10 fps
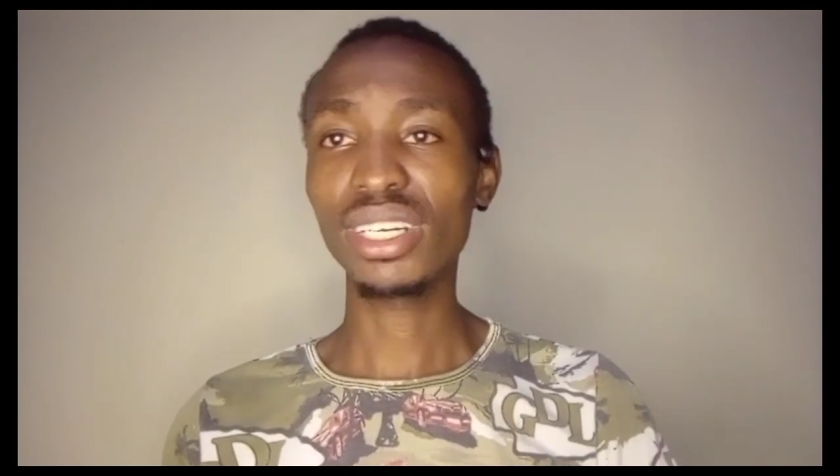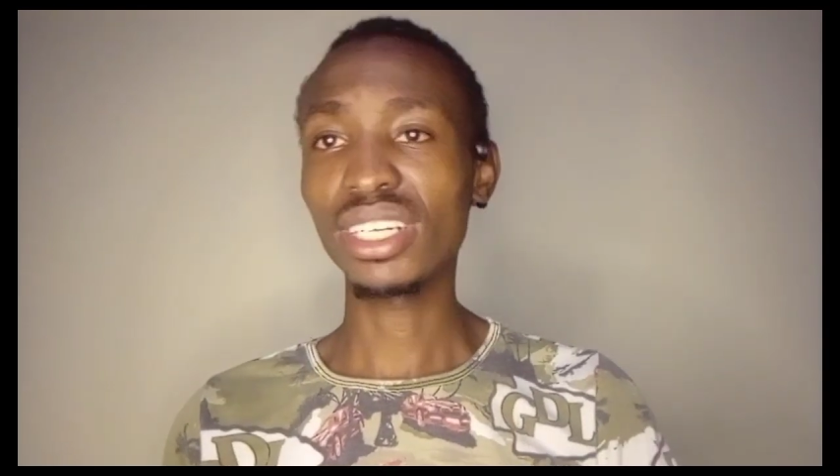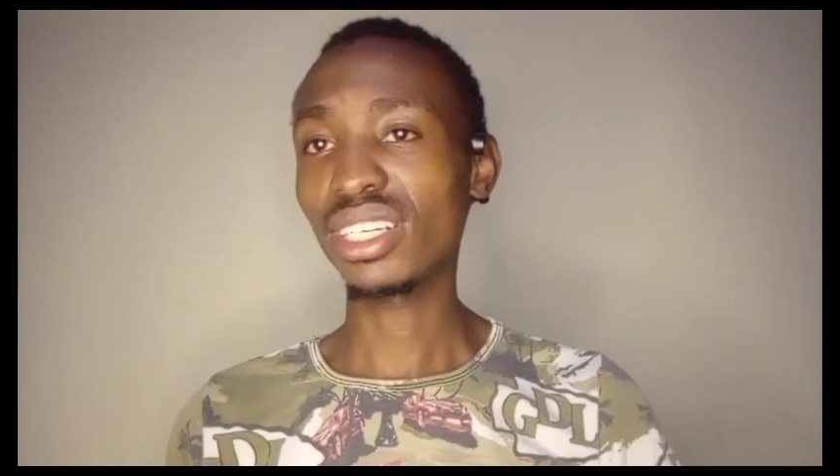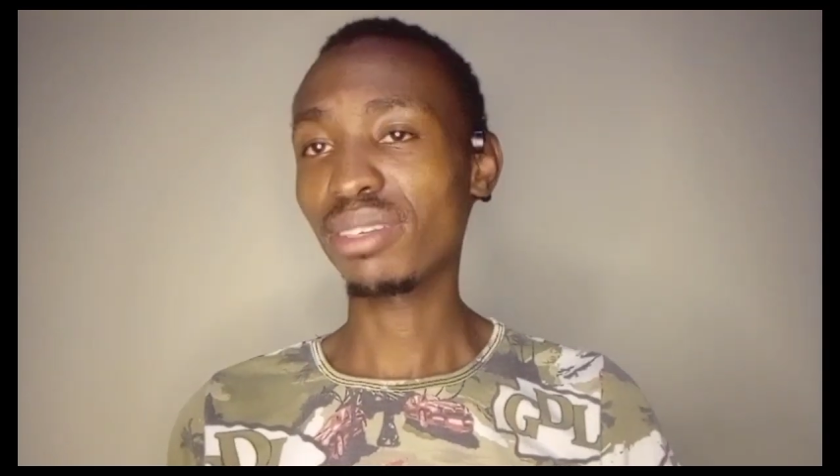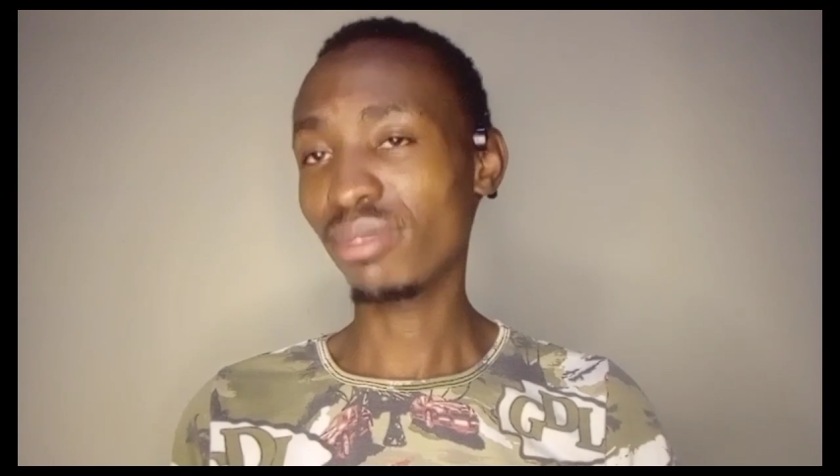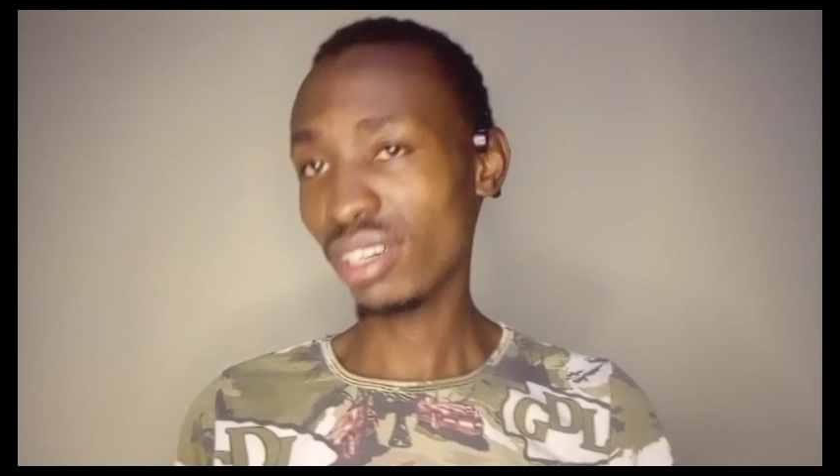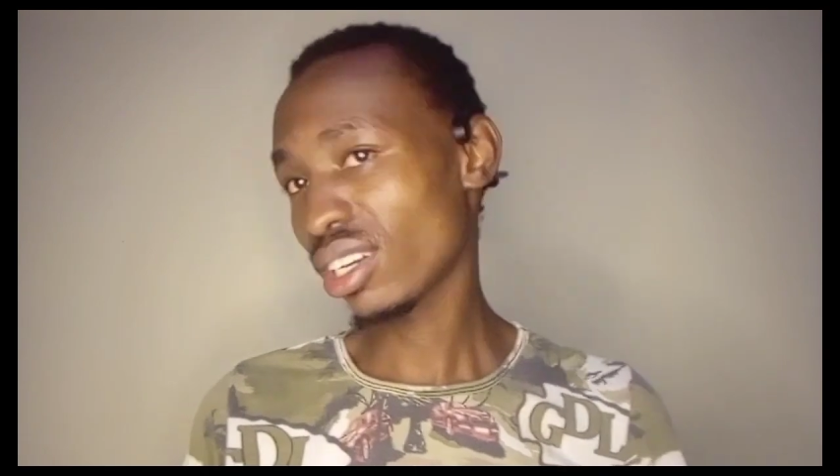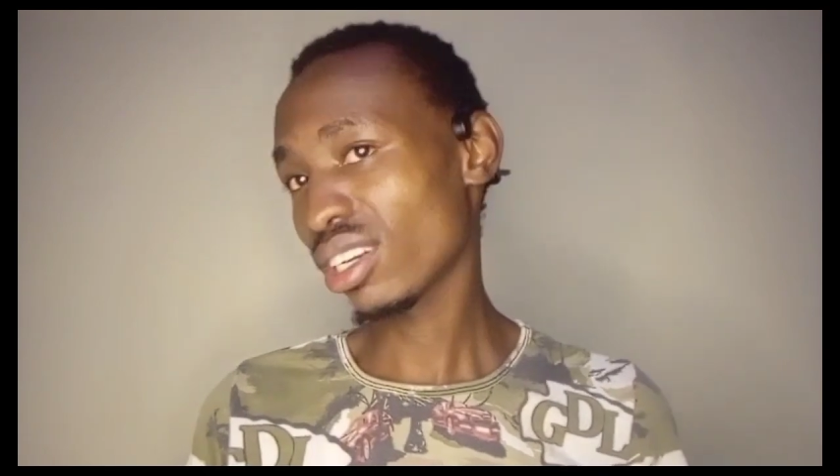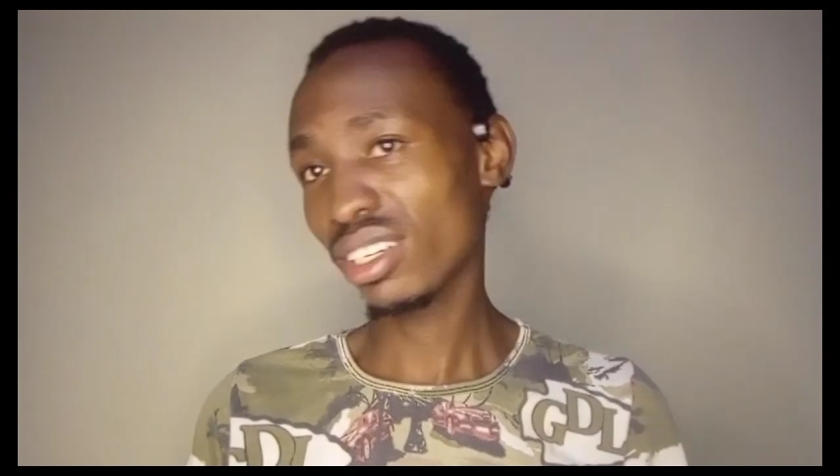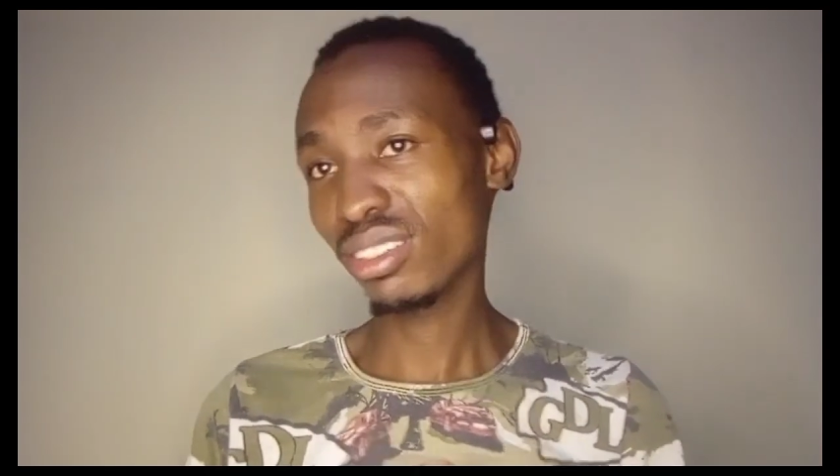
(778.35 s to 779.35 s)
and I'm really,
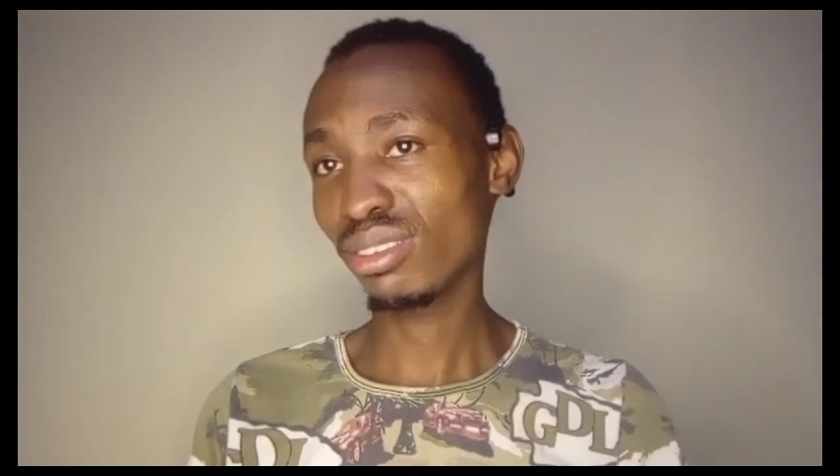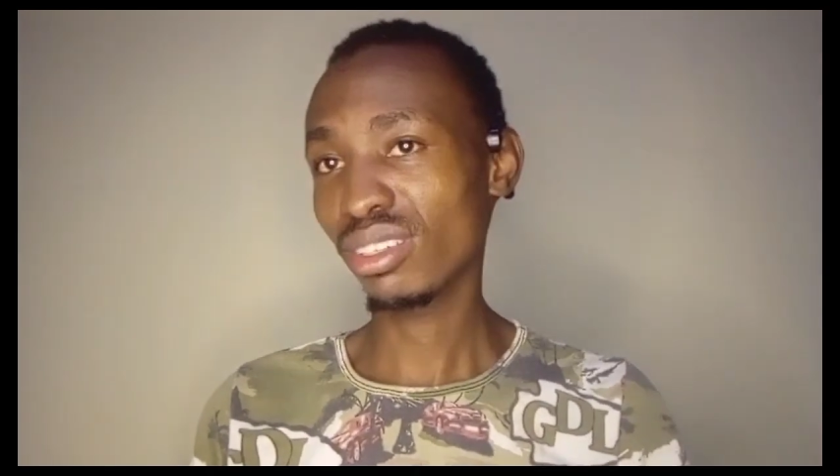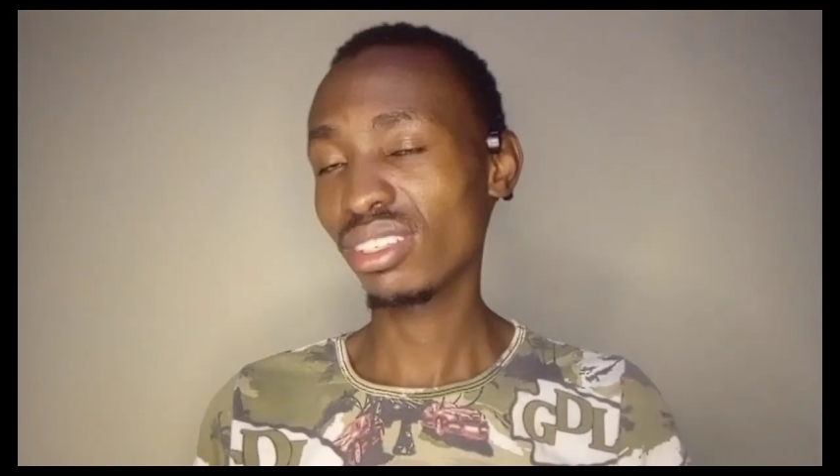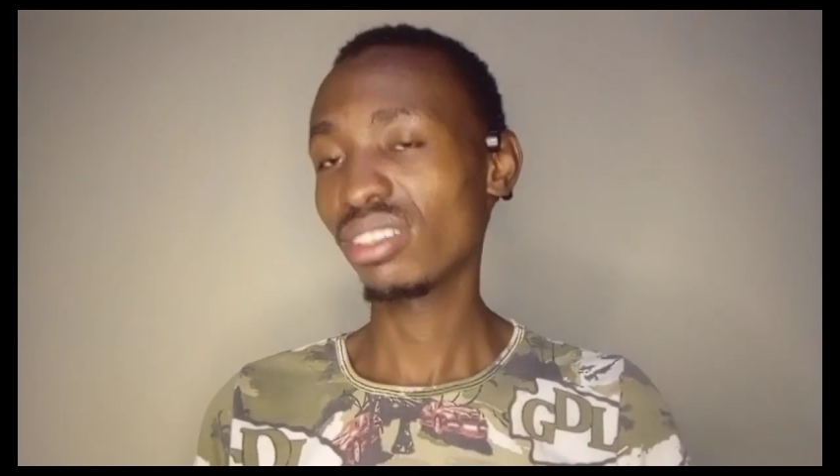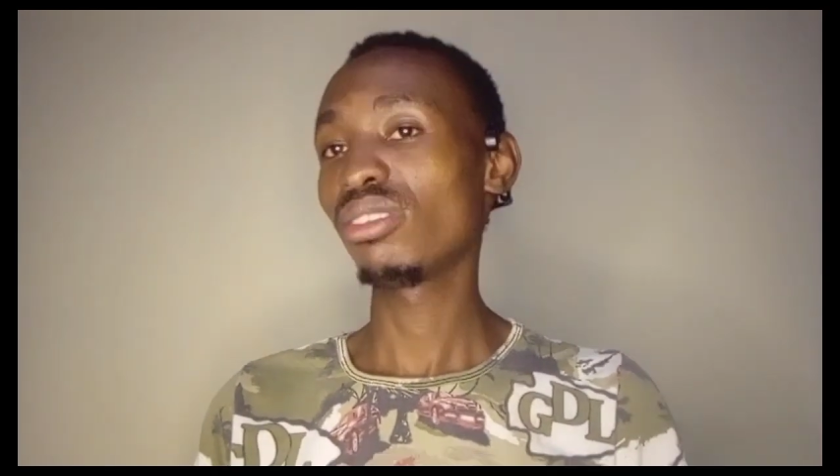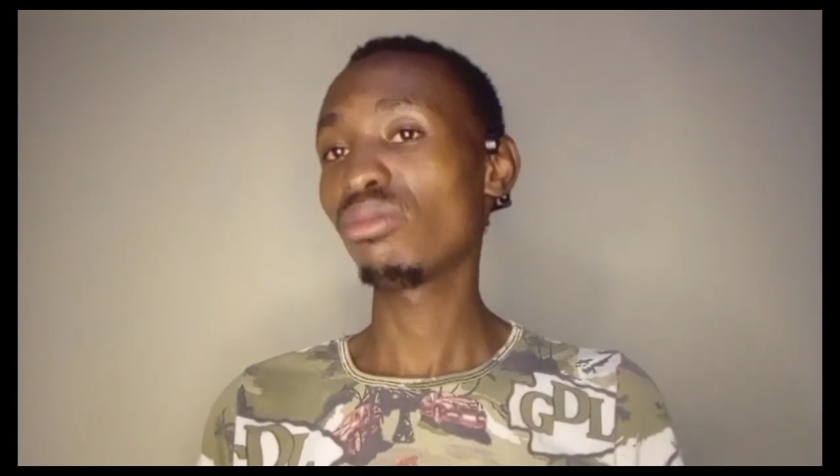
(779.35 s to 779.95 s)
really sorry.